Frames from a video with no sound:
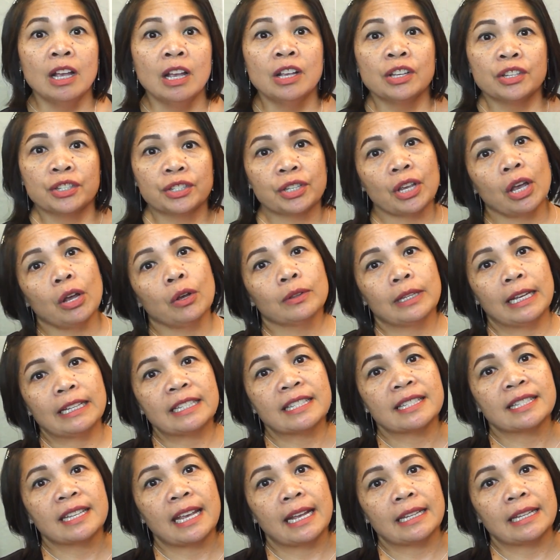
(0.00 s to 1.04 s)
So
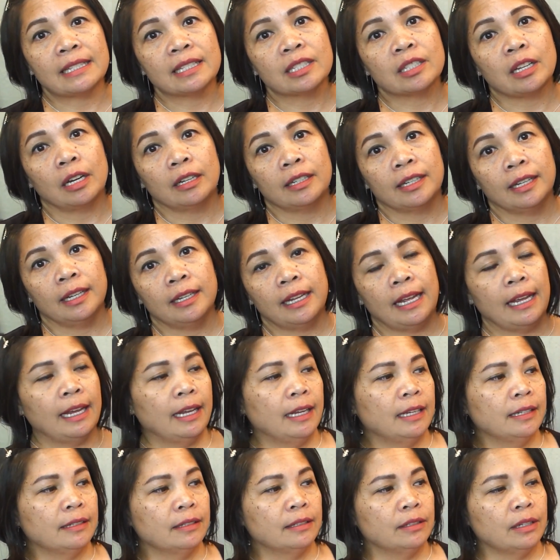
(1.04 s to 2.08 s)
let's get started
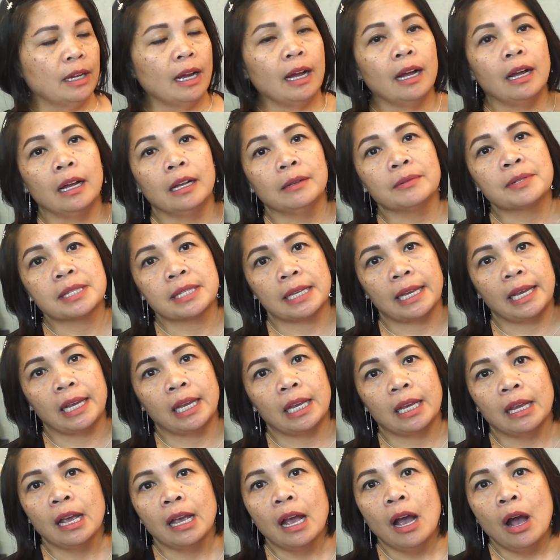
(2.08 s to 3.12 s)
and
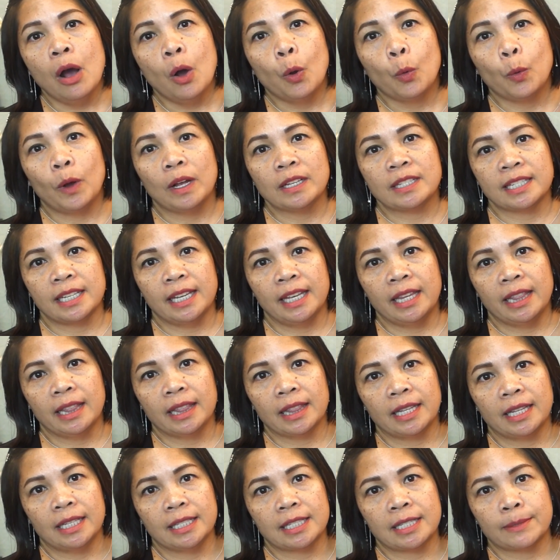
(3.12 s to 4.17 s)
see what's
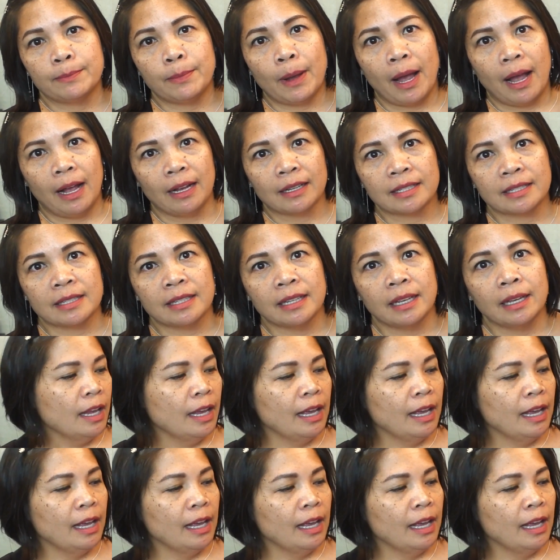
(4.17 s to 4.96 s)
in this box.